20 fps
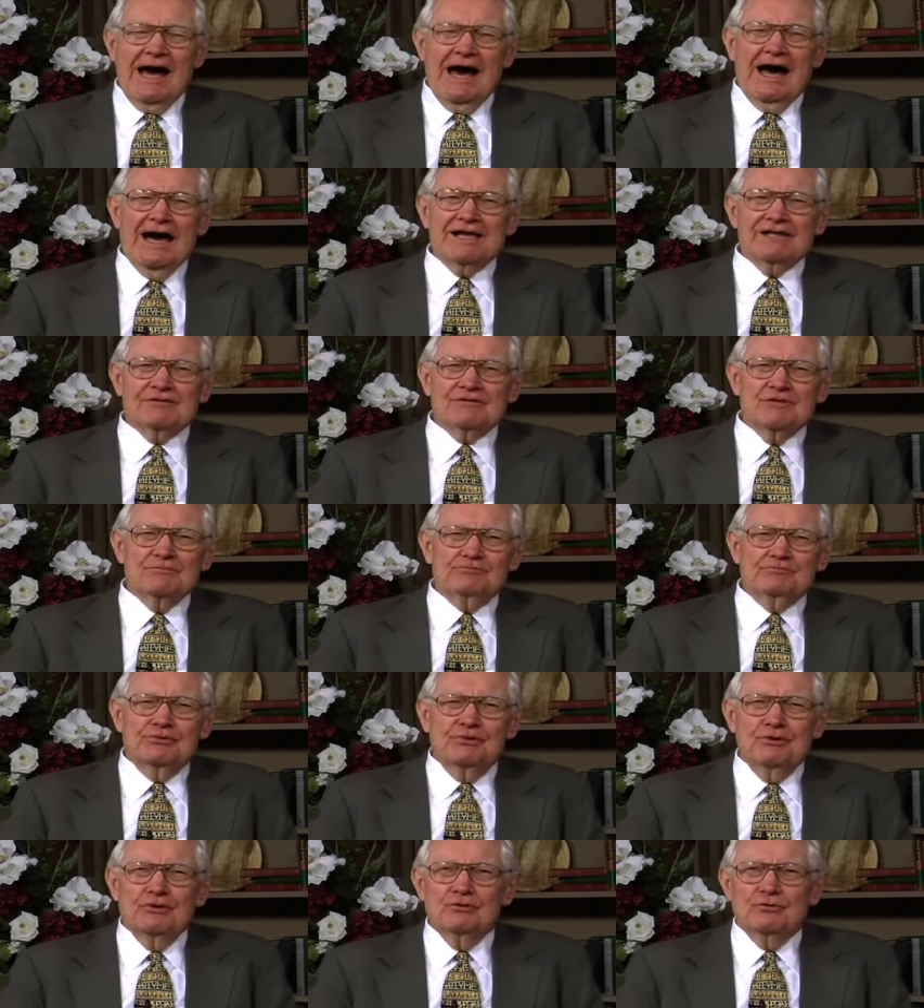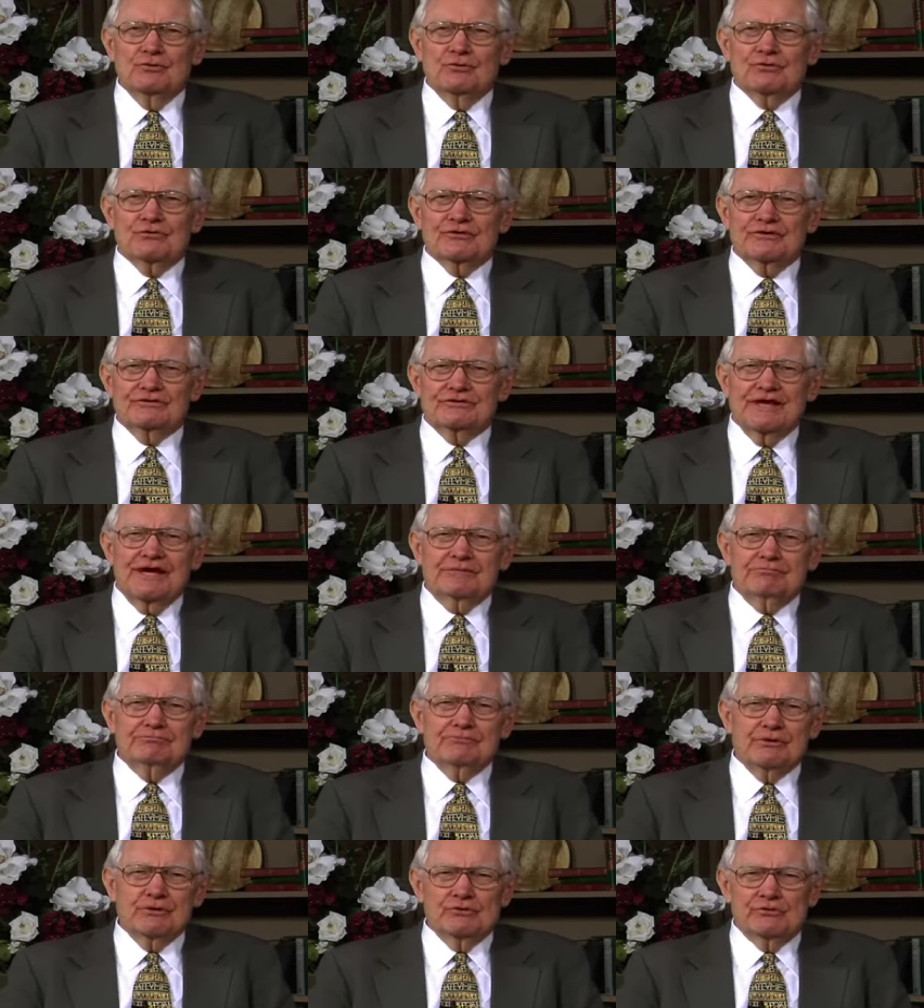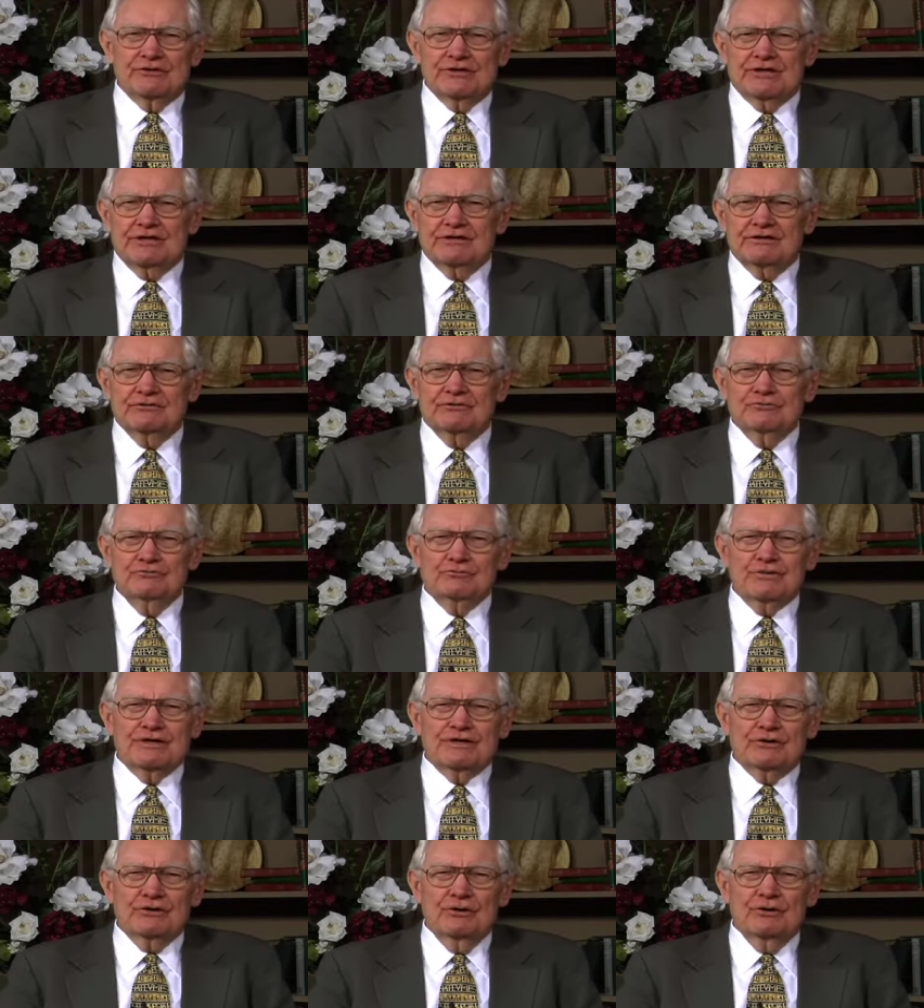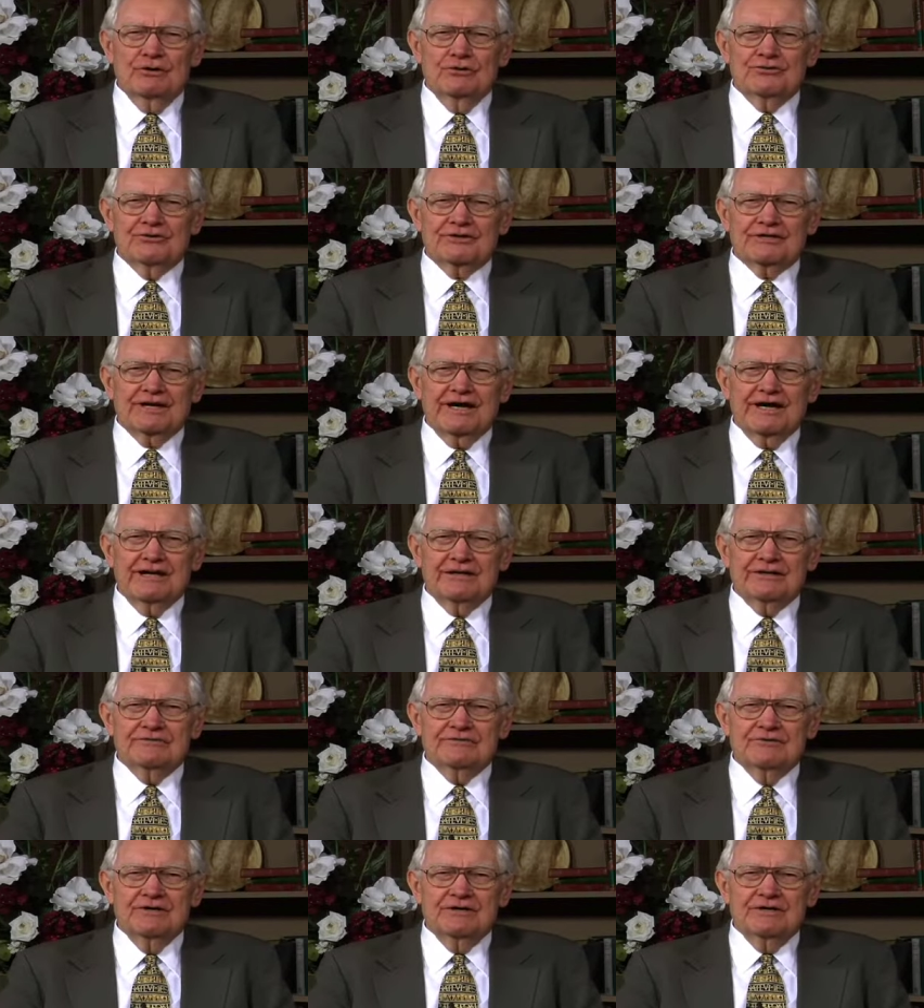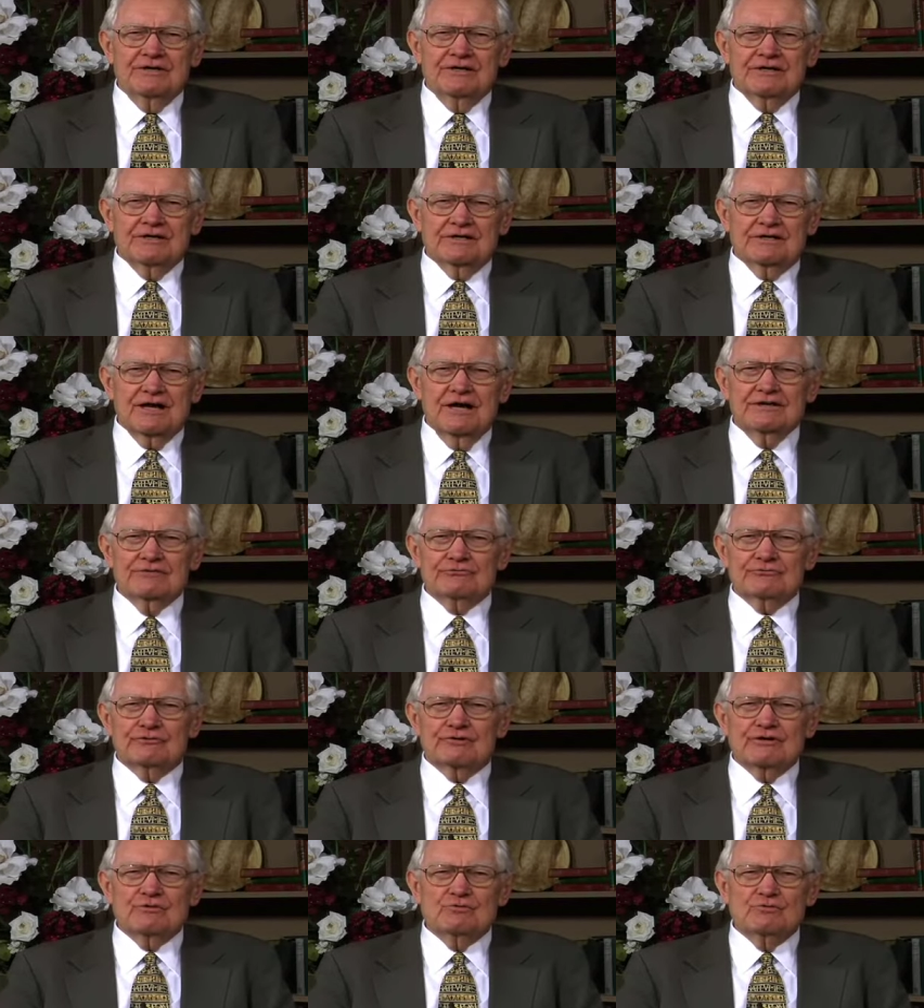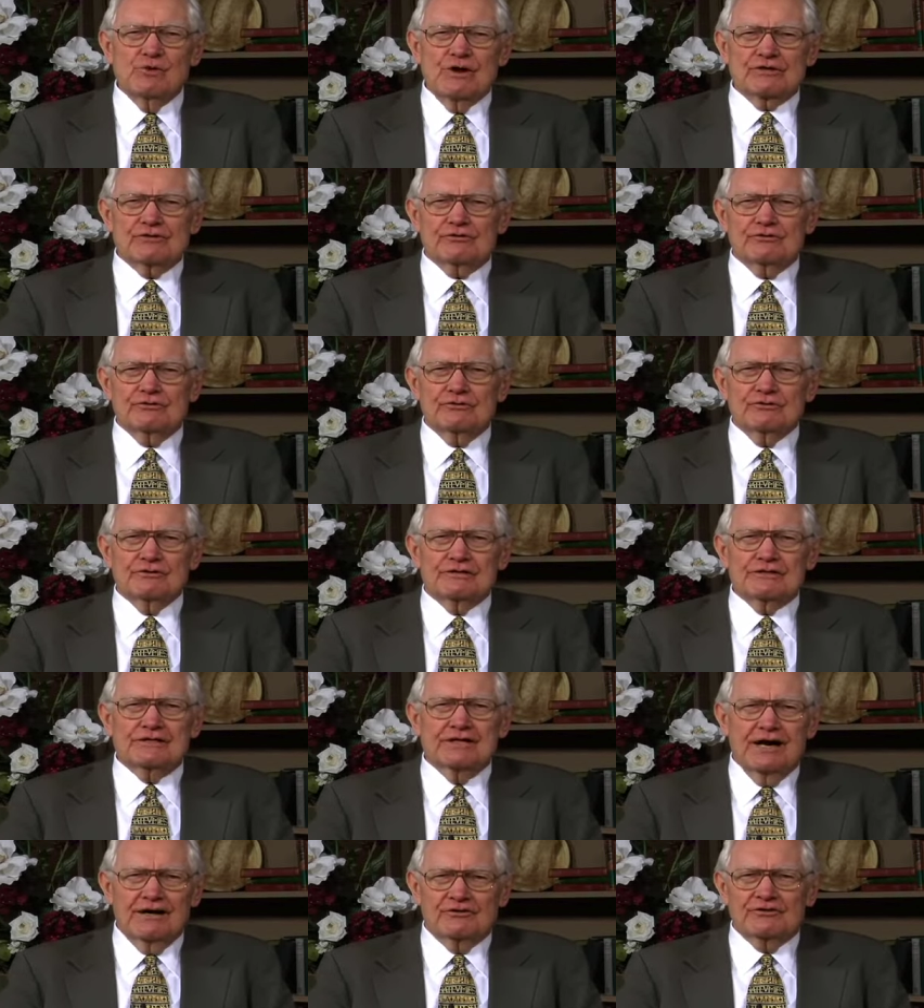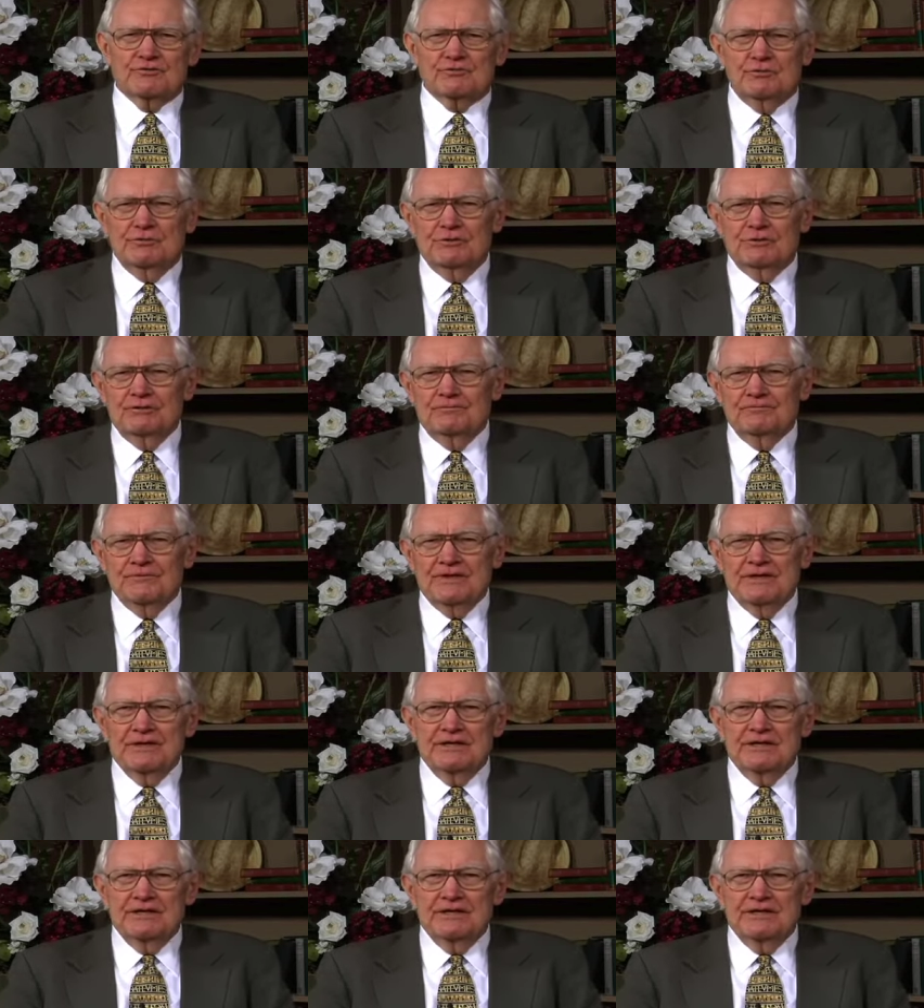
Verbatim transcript: I suppose that that music could be called a kind of country western gospel.